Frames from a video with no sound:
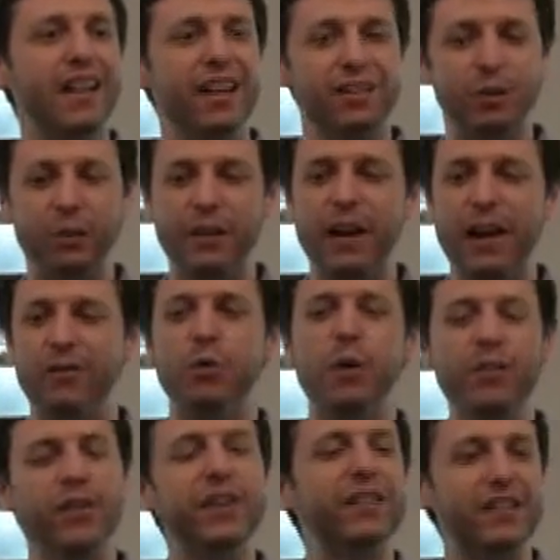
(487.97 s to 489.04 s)
so you have
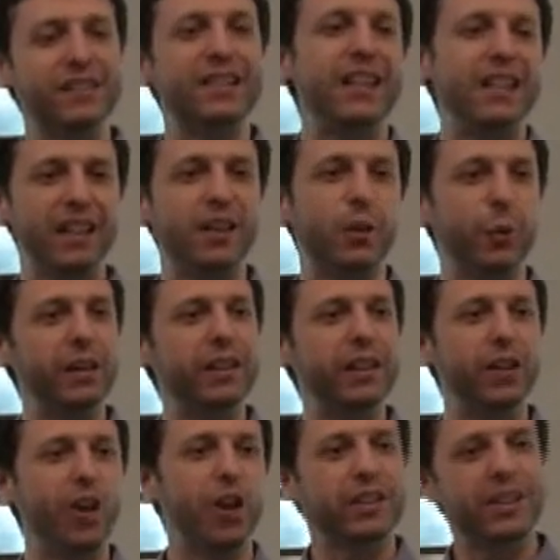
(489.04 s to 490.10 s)
one thing that's taking a really
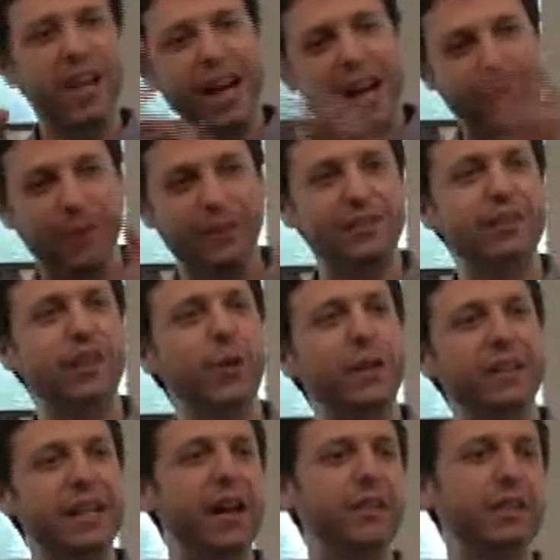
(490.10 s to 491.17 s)
long time that's
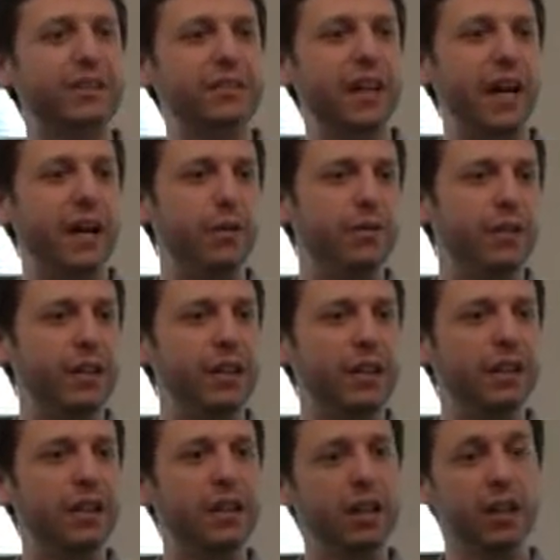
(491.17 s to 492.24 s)
slowing down the entire thing.